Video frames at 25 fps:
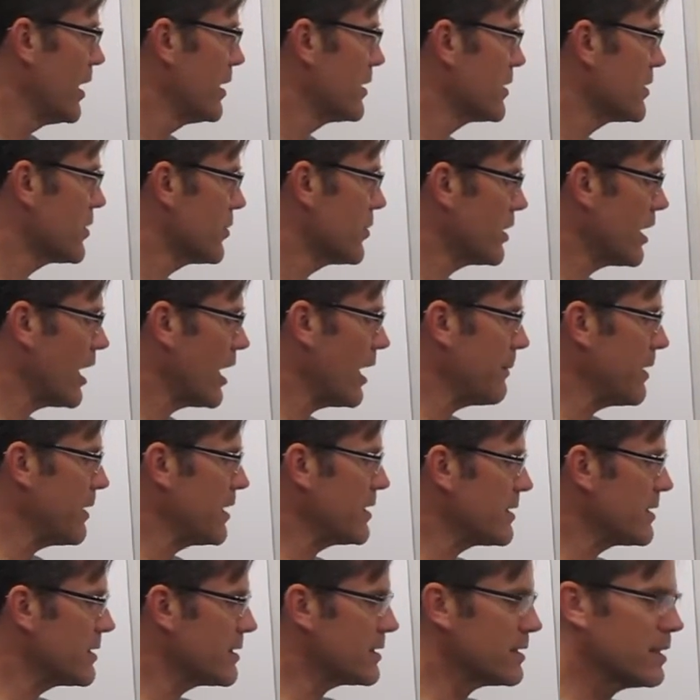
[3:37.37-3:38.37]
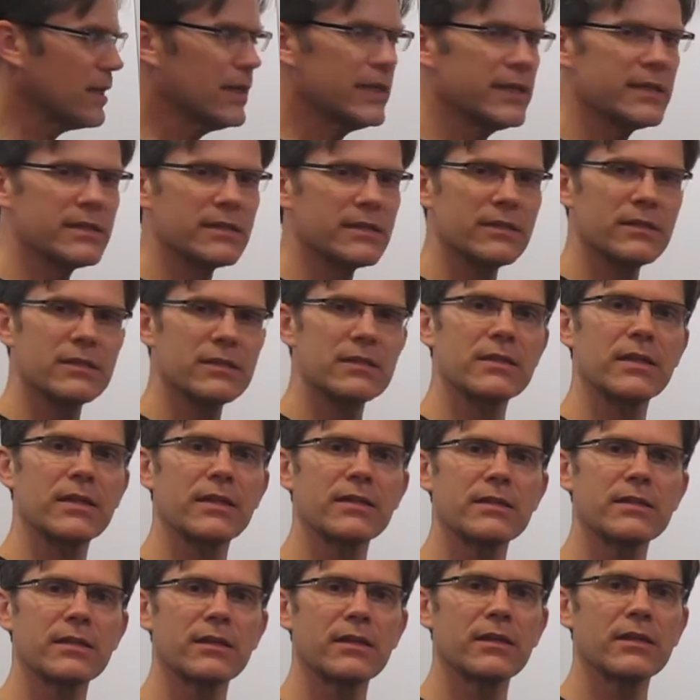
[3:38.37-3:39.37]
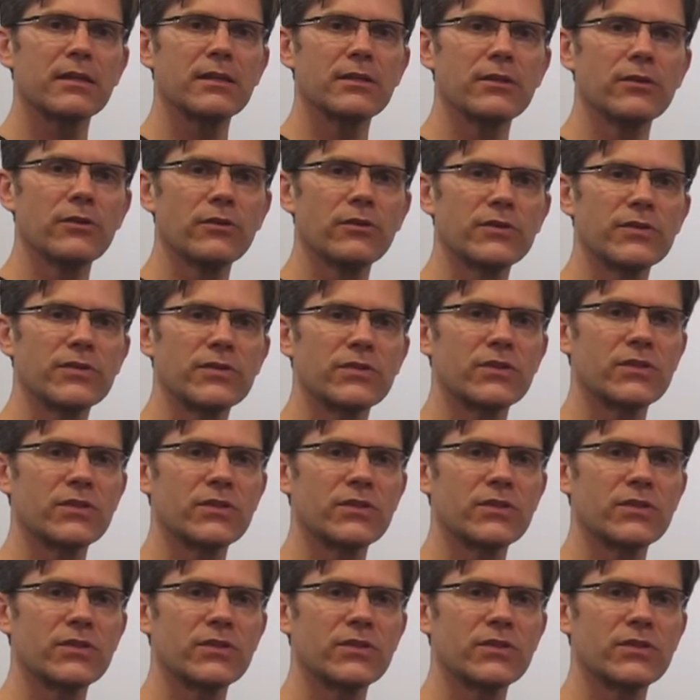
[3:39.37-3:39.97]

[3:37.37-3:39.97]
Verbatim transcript: So K-means is nice in the sense that it yields